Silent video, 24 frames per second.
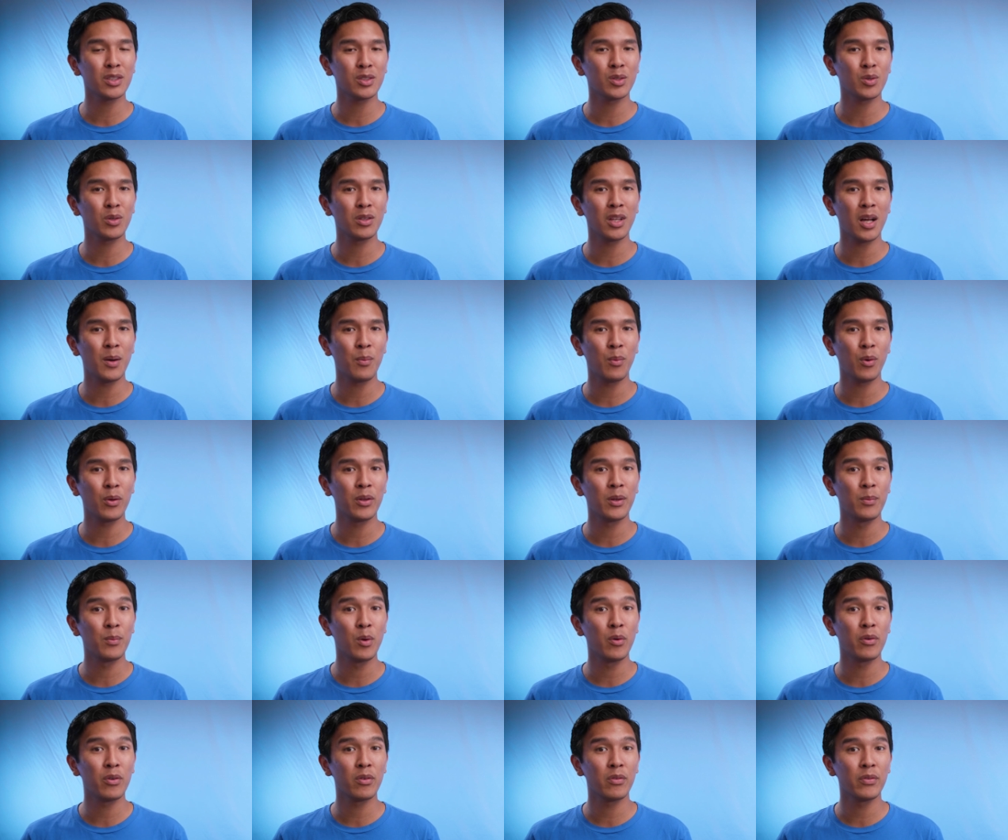I do a lot more
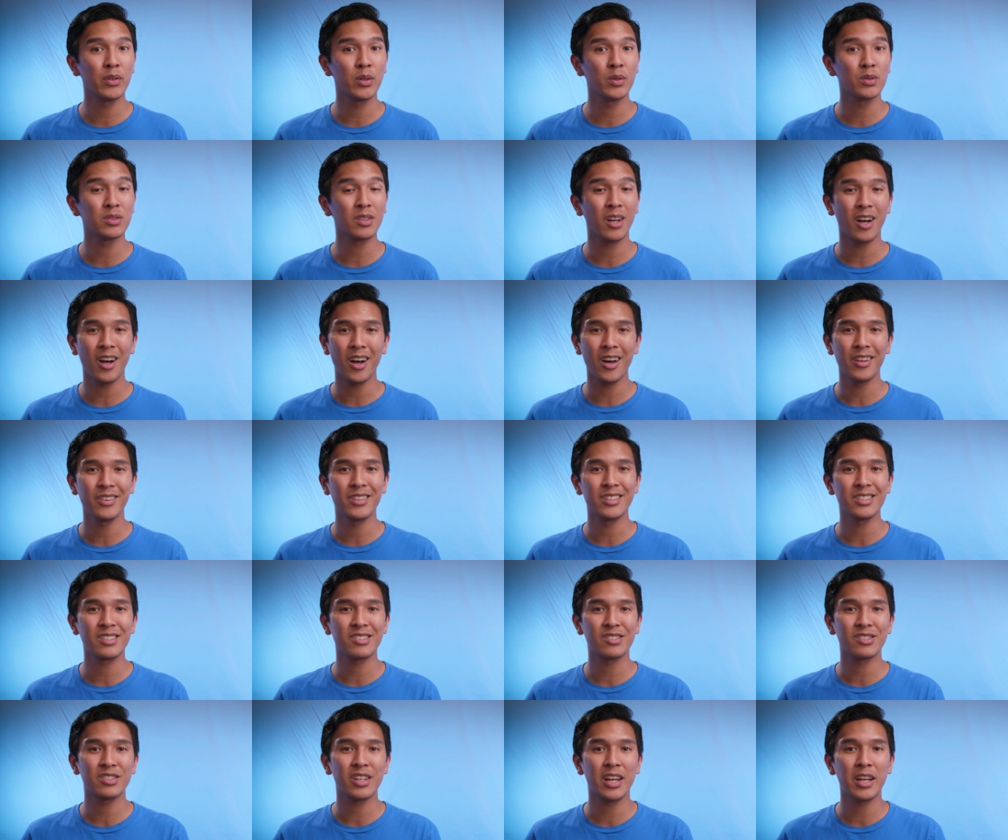than movie reviews on
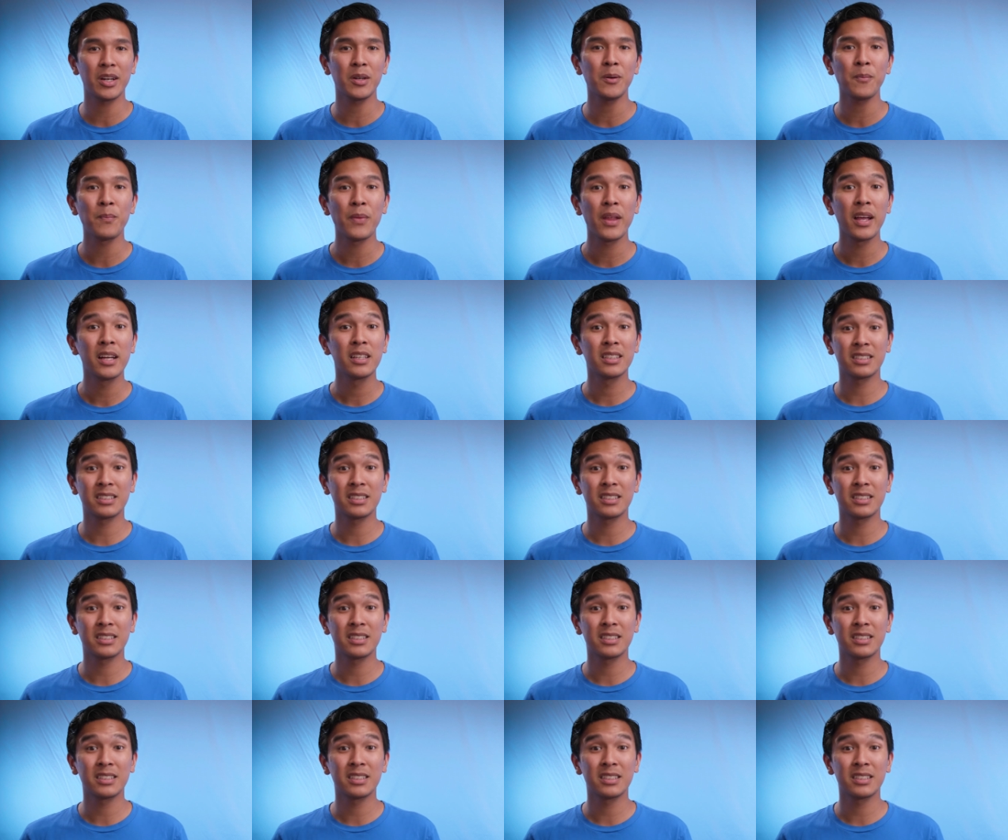this channel.